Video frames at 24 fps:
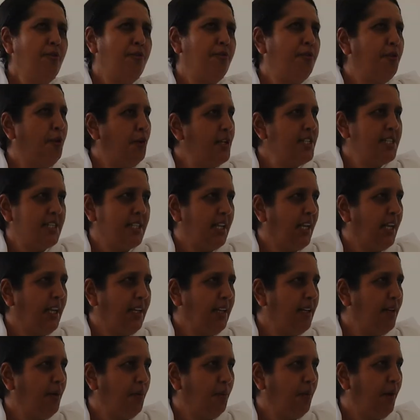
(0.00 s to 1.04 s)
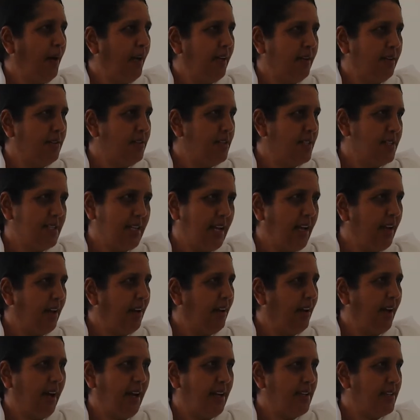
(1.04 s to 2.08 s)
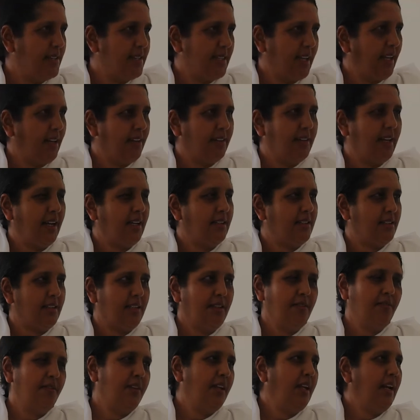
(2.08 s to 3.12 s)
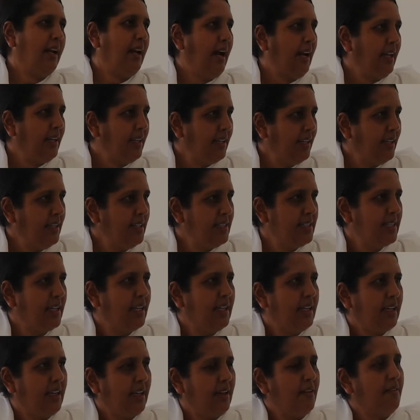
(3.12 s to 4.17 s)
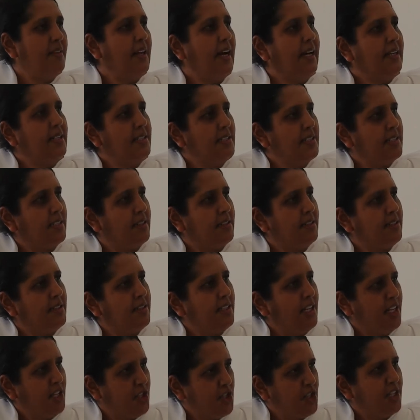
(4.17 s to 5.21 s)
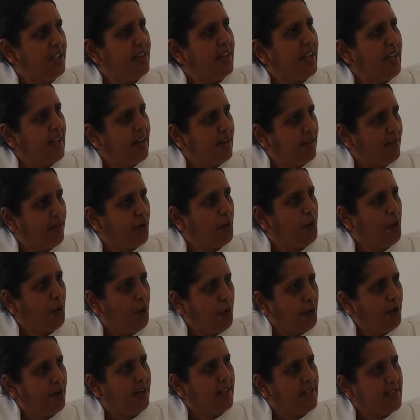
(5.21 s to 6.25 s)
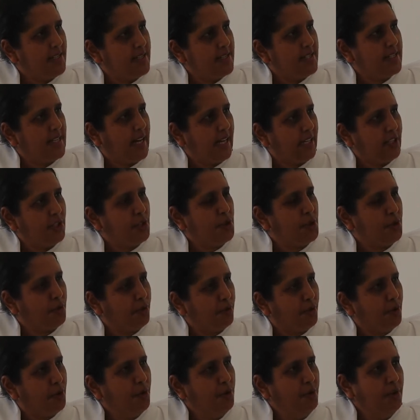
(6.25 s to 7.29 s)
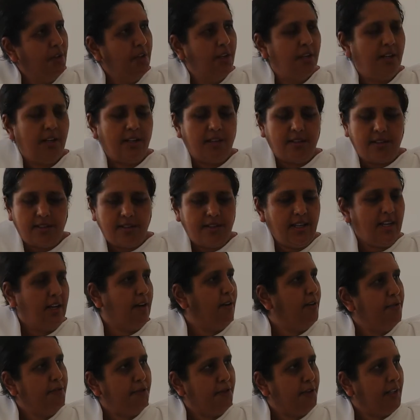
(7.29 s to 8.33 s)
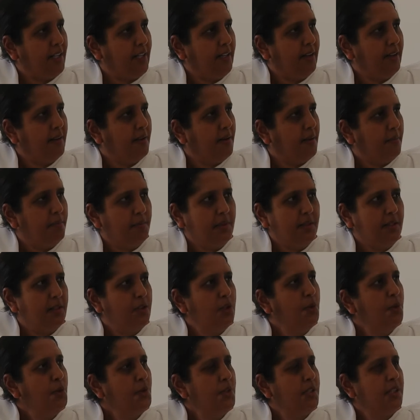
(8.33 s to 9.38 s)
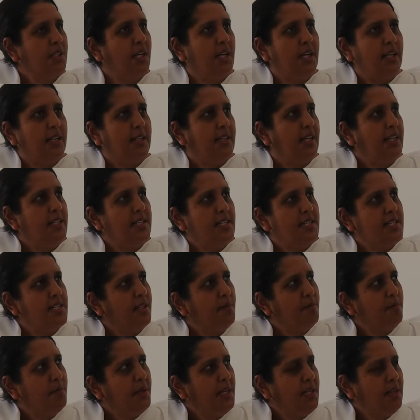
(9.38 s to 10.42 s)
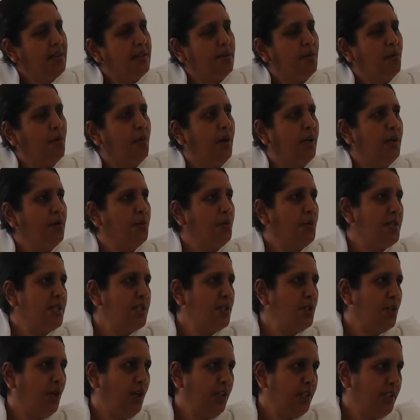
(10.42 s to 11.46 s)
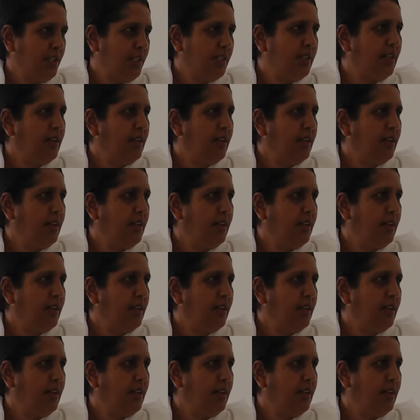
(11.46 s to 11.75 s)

force anyone, as I say, that if they like it, if that touch their core inside to follow, they are free. But those, that does it mean the one who is not